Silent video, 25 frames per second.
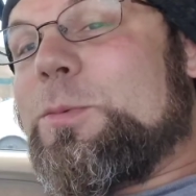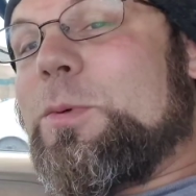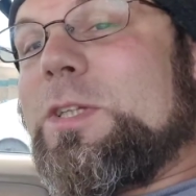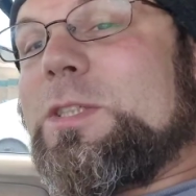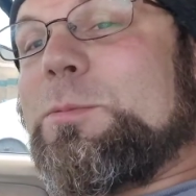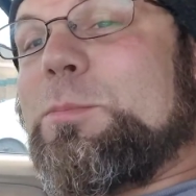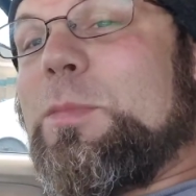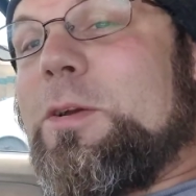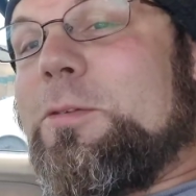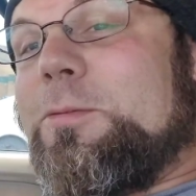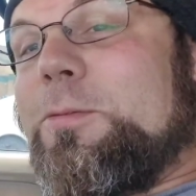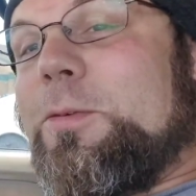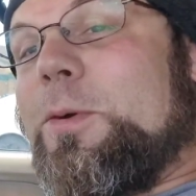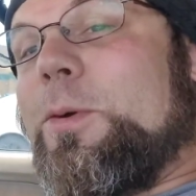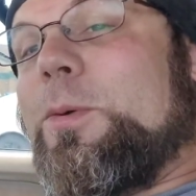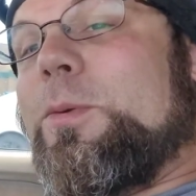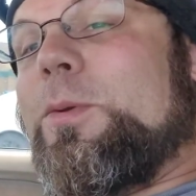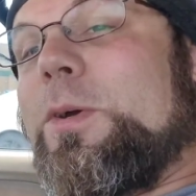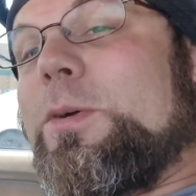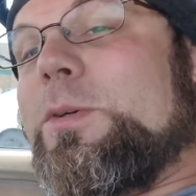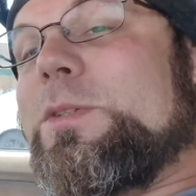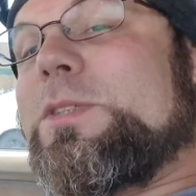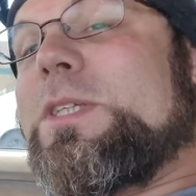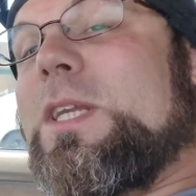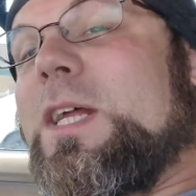once my phone
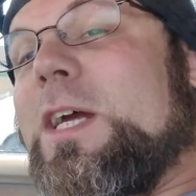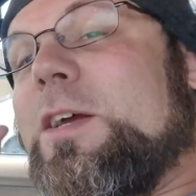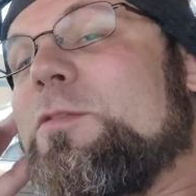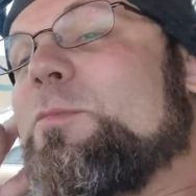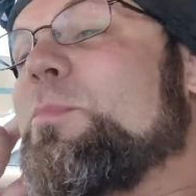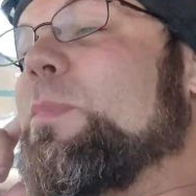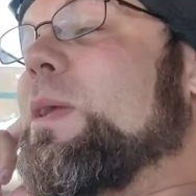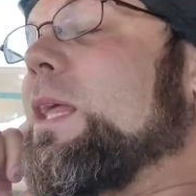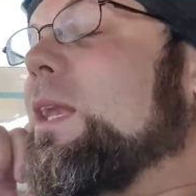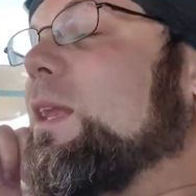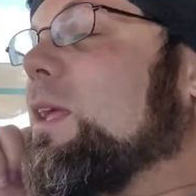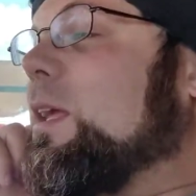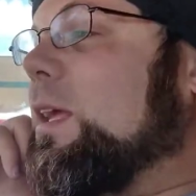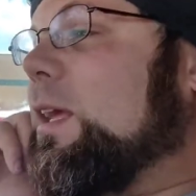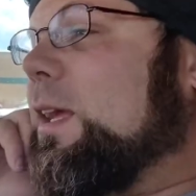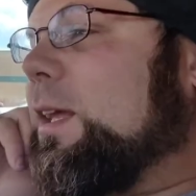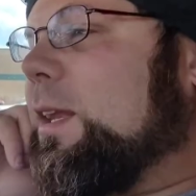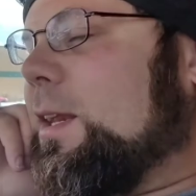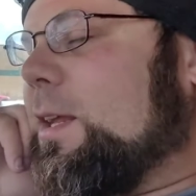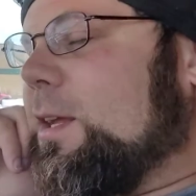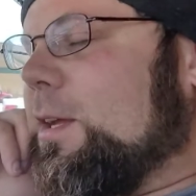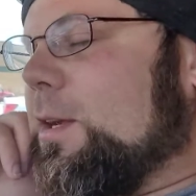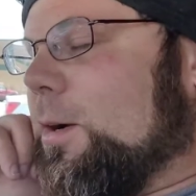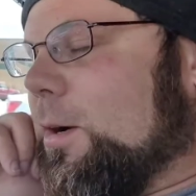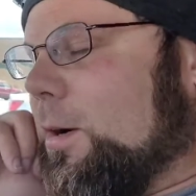knows that I've been
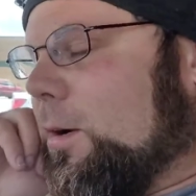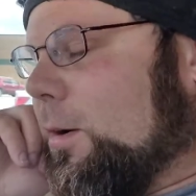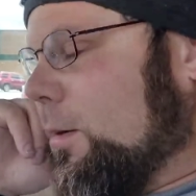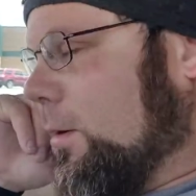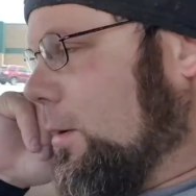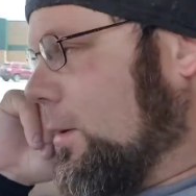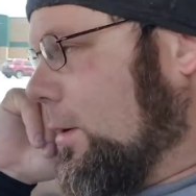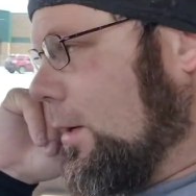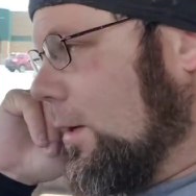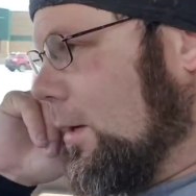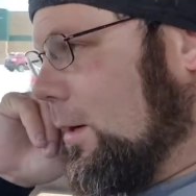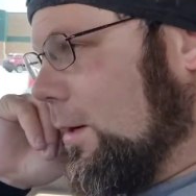in here.